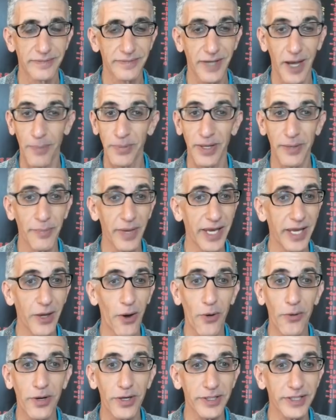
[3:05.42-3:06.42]
A couple of
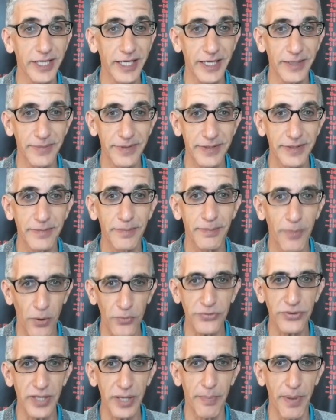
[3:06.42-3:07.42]
mediocre teams,
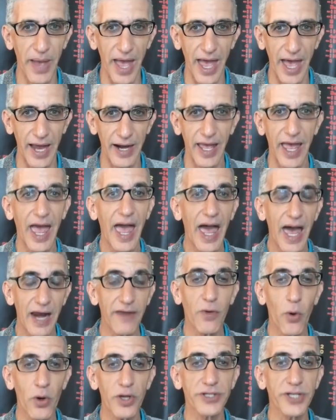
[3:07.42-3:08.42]
mostly bad. And,
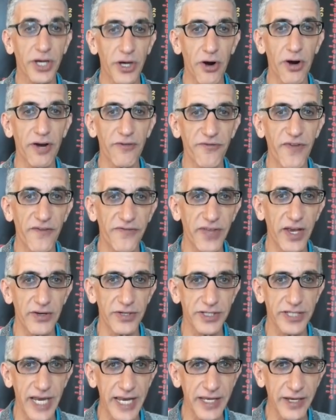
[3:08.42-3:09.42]
of course, the current fifth-year
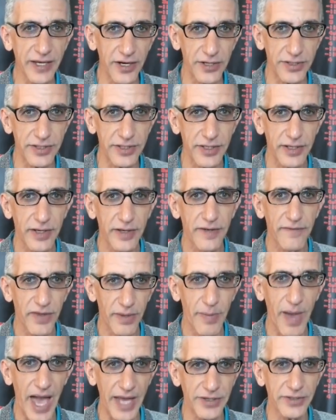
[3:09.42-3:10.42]
seniors for
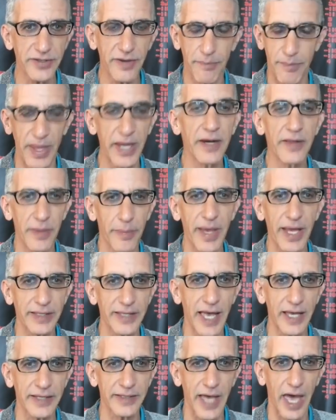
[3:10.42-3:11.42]
the Badgers have been to the Big
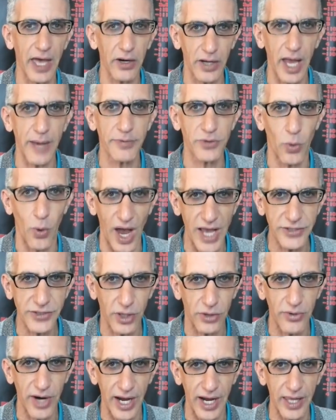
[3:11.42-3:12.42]
Ten title game twice
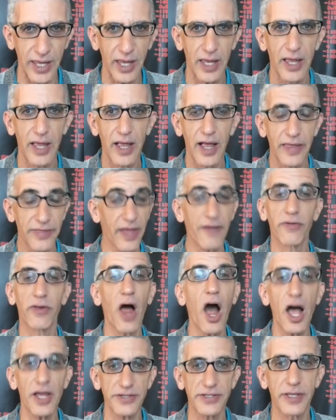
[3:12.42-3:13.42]
already. And they've
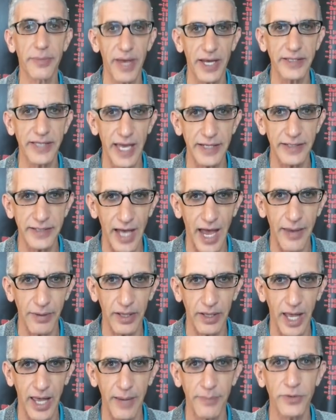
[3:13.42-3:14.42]
lost the Big Ten
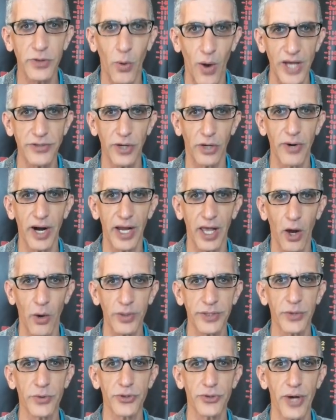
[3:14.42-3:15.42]
title game twice already,
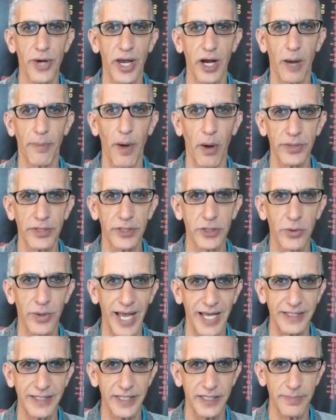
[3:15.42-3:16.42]
0-2 straight up, 0-2
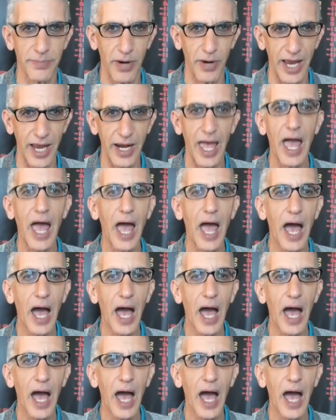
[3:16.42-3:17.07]
against the spread.